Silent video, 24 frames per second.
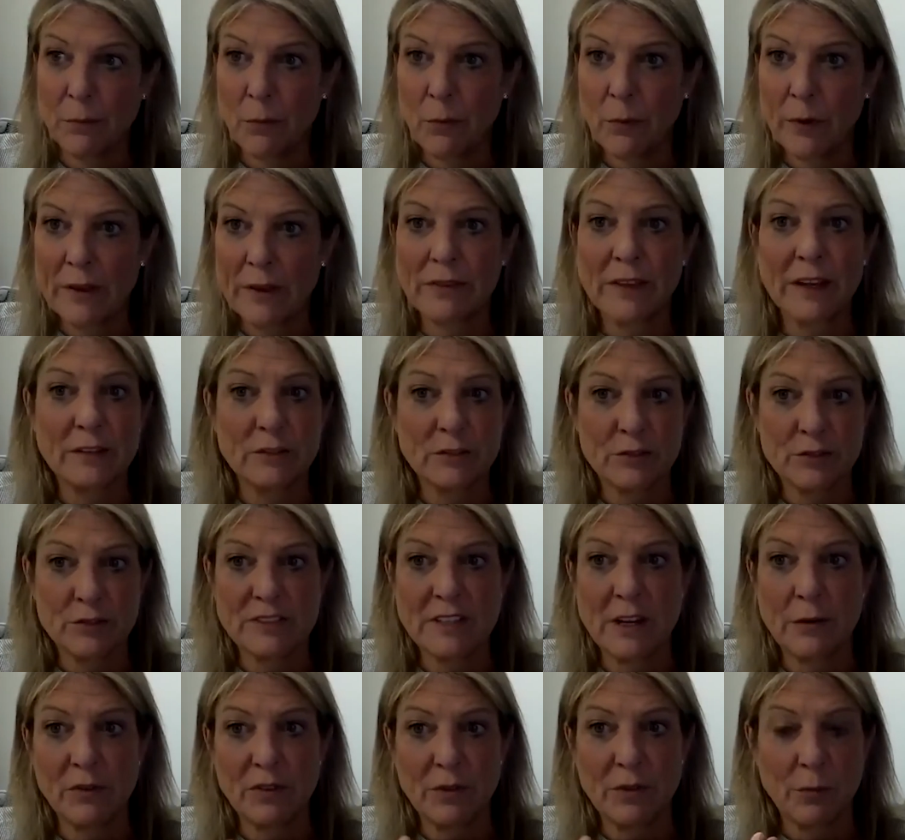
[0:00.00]
with, as you
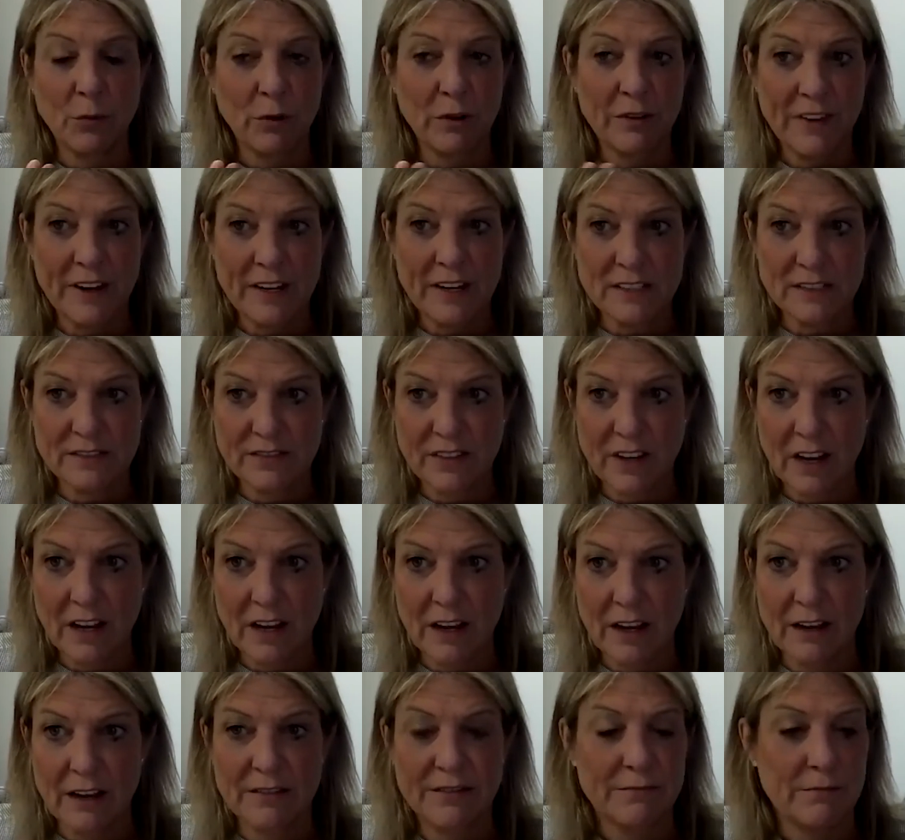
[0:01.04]
said, with more advanced
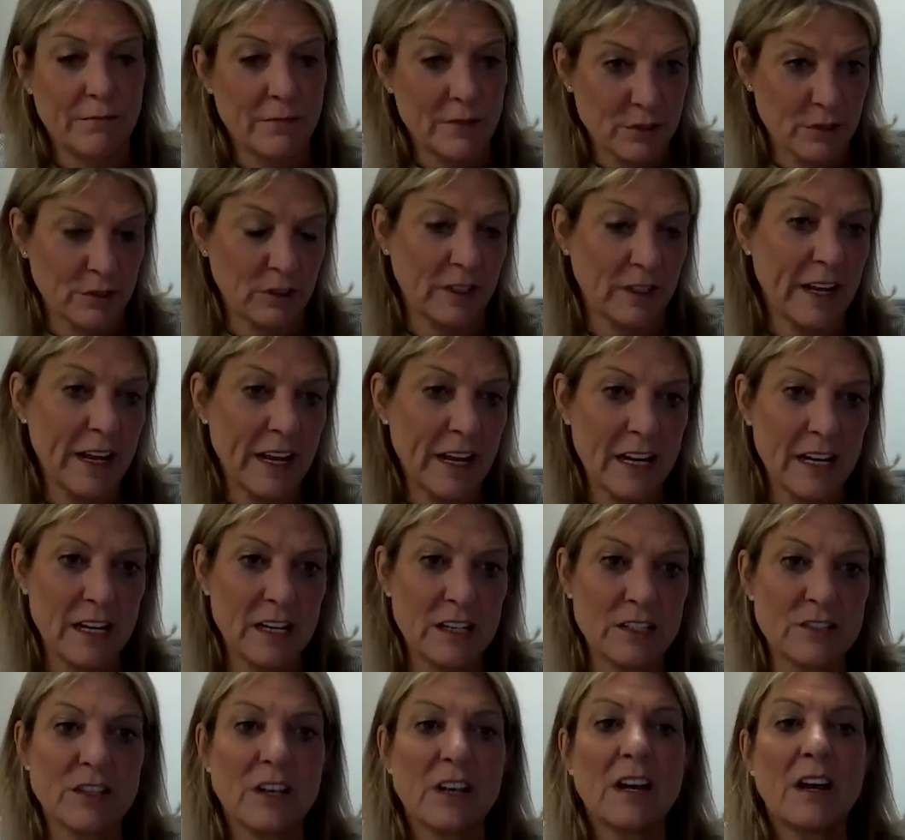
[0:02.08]
uh, maternal age,
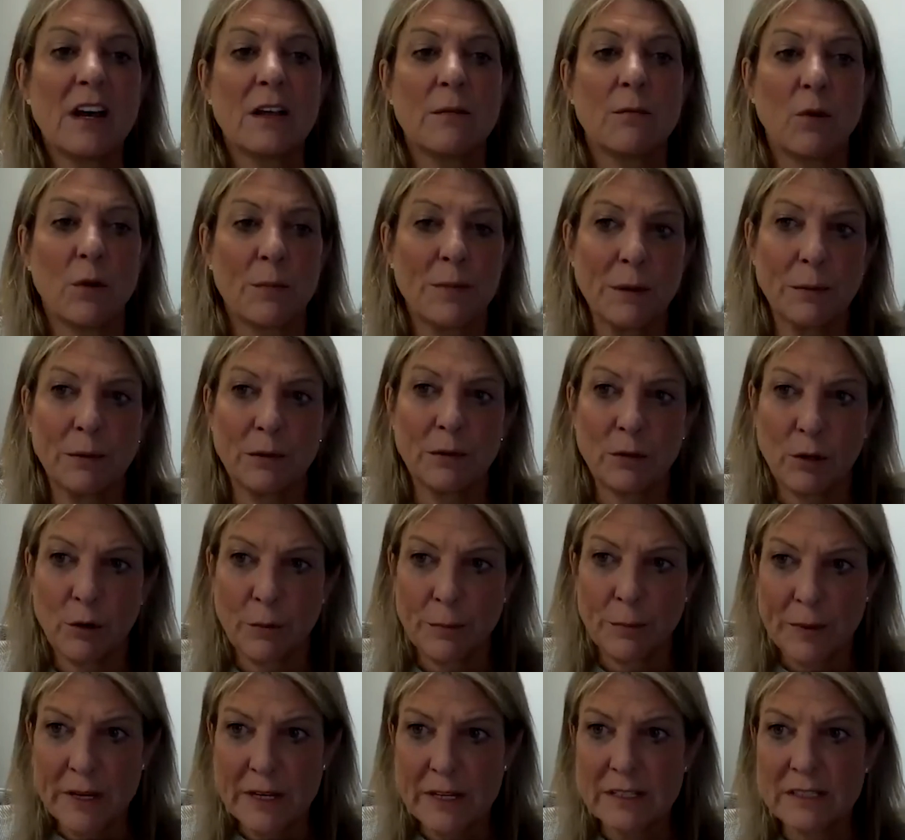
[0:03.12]
more people are
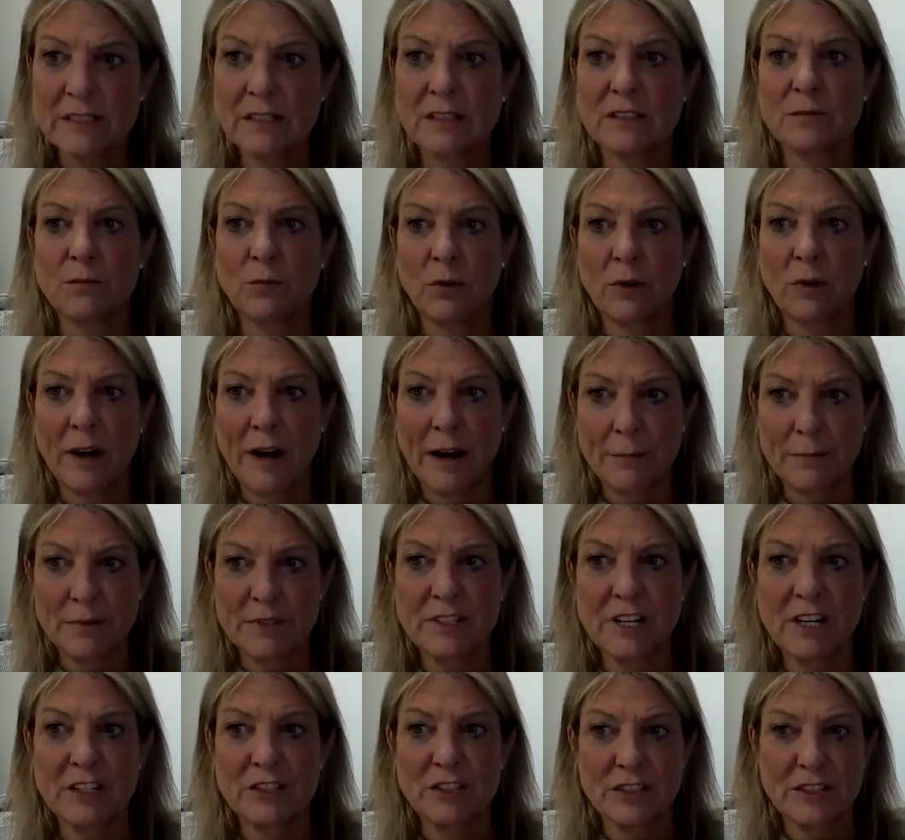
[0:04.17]
obese. There's more
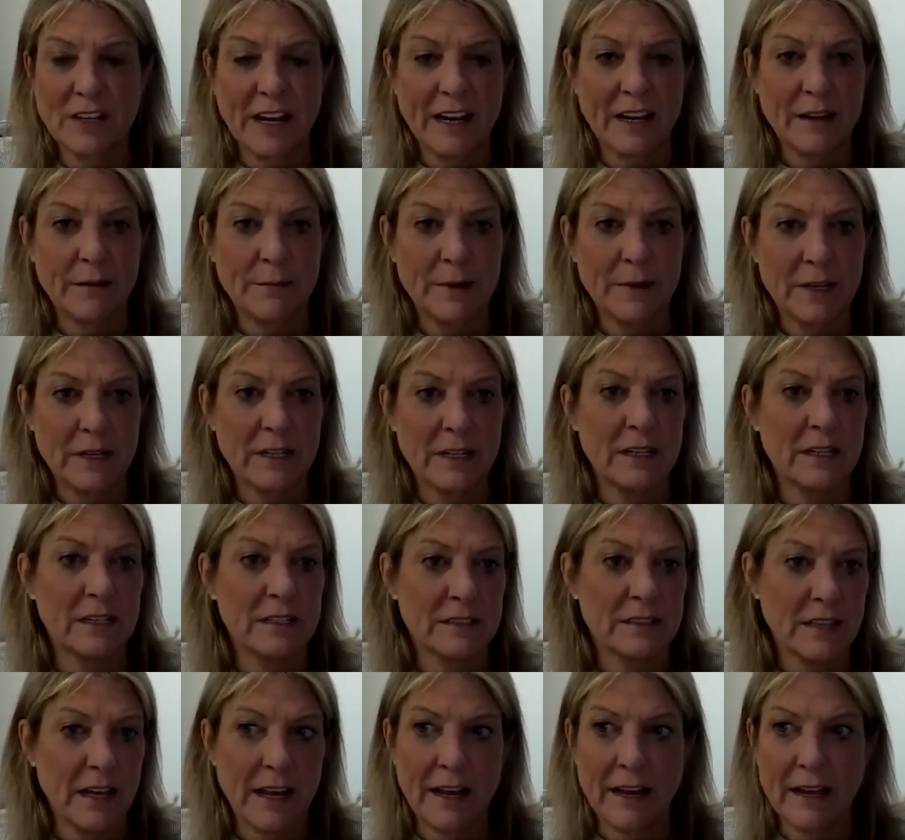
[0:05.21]
hypertension, diabetes,
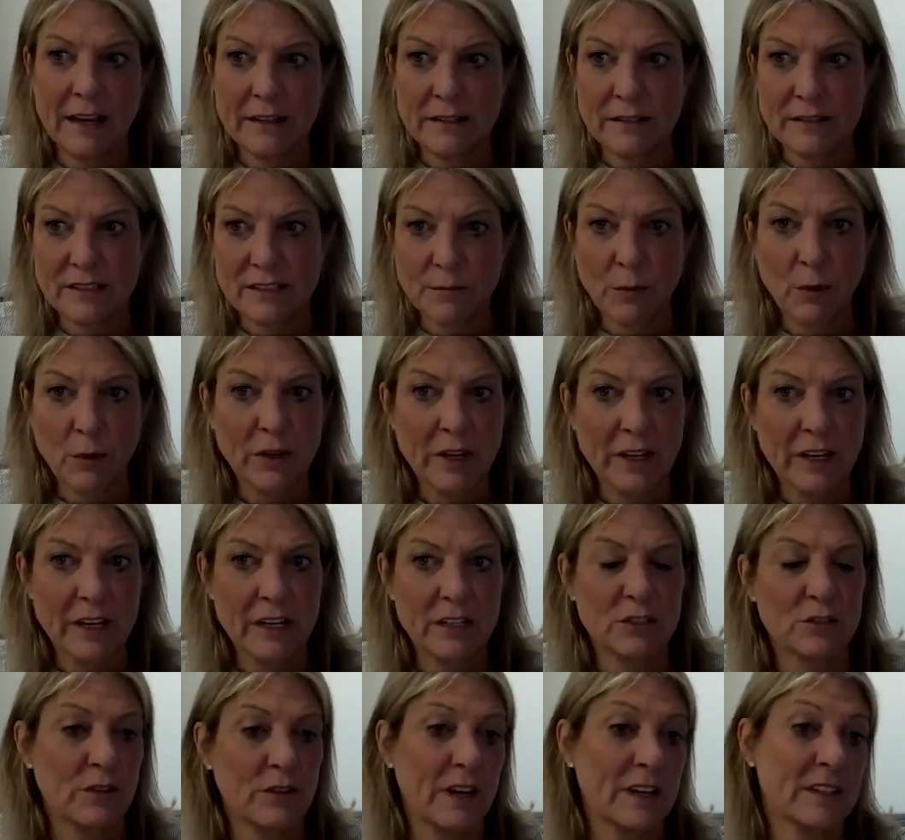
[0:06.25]
and smoking
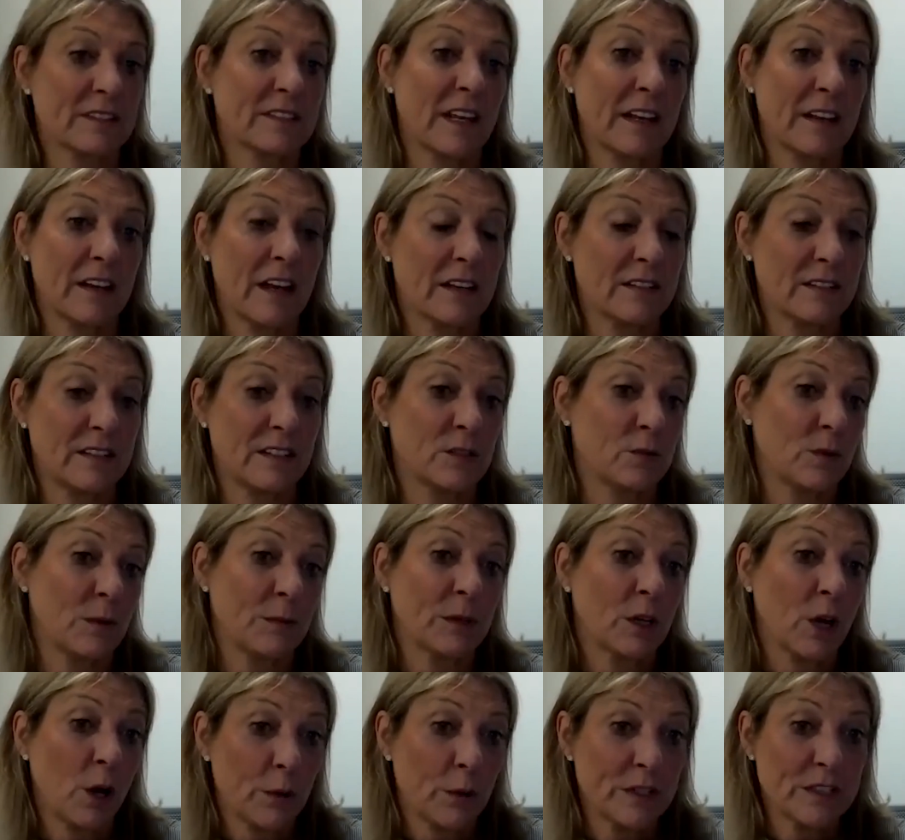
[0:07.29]
history as, the, as these women
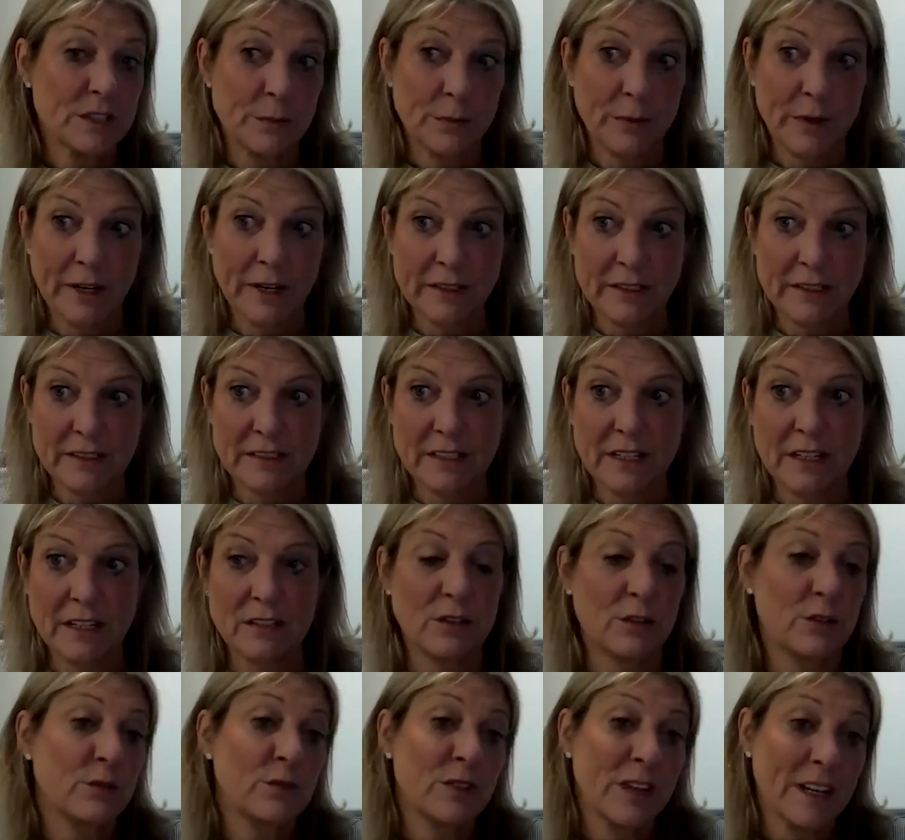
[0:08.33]
go into pregnancy. So
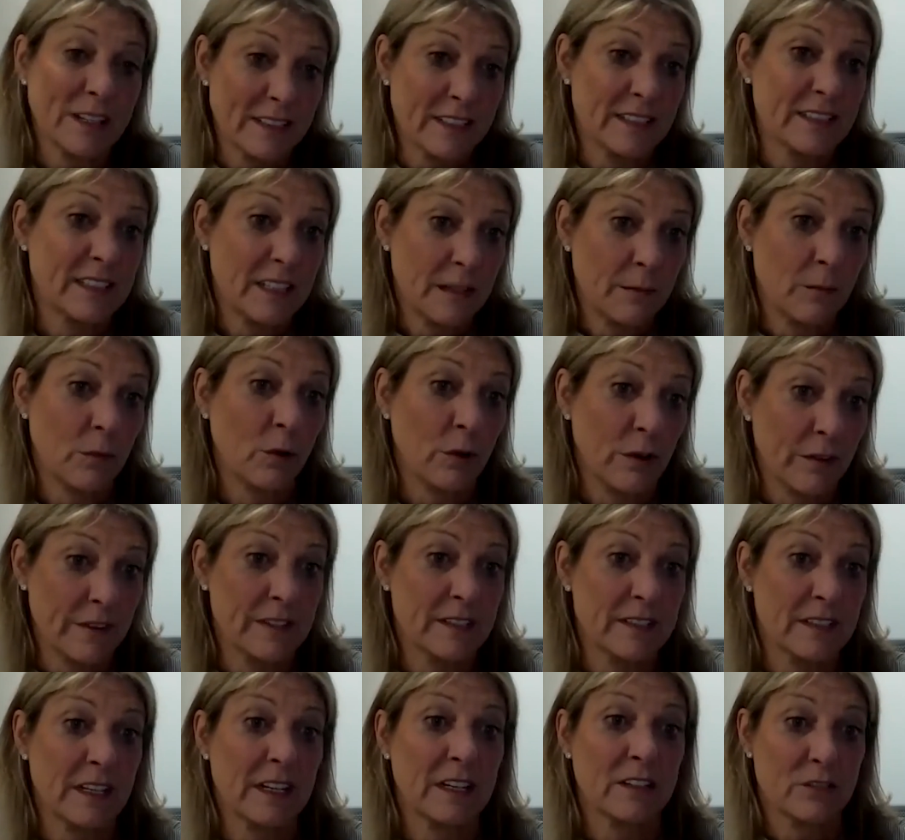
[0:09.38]
you get to see more of these
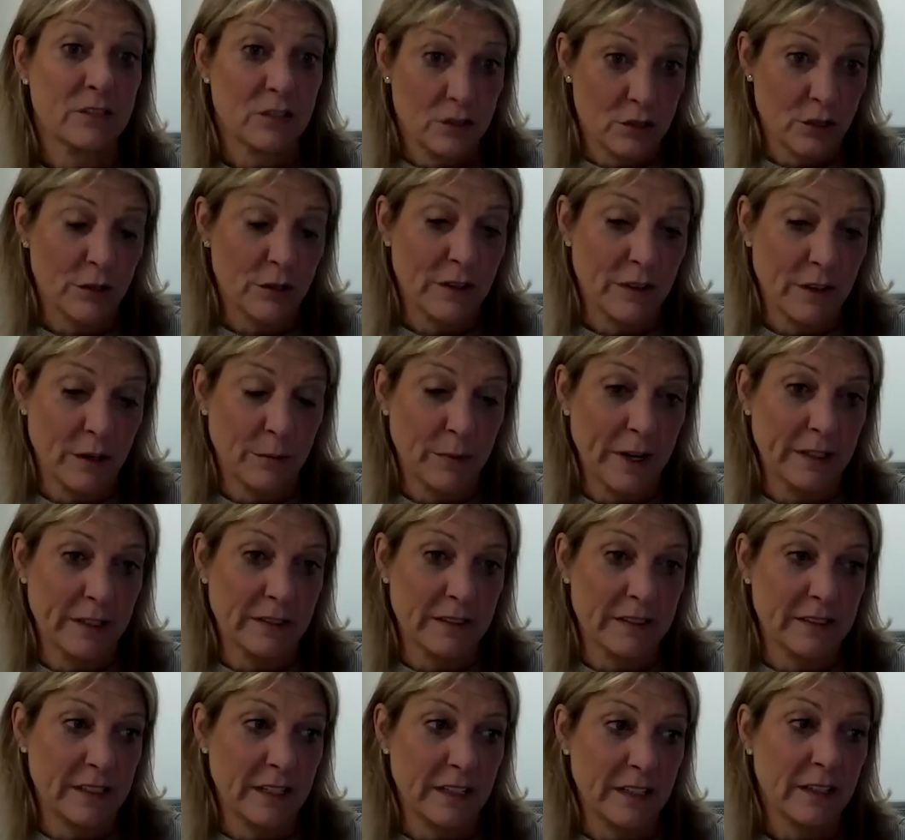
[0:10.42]
things during their
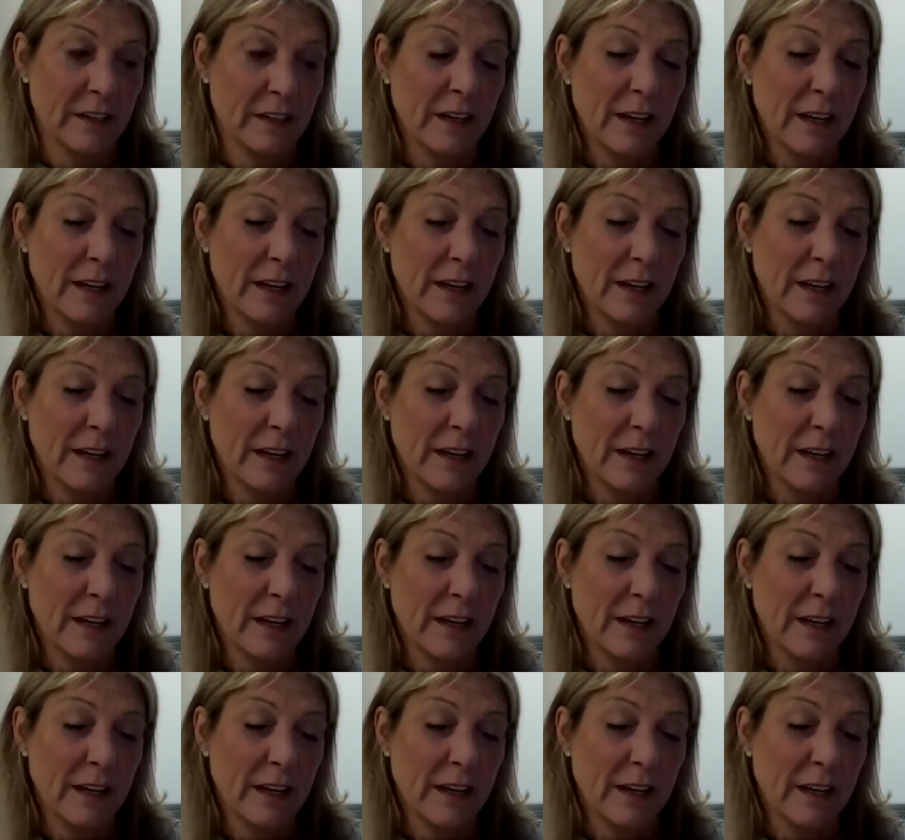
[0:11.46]
pregnancy.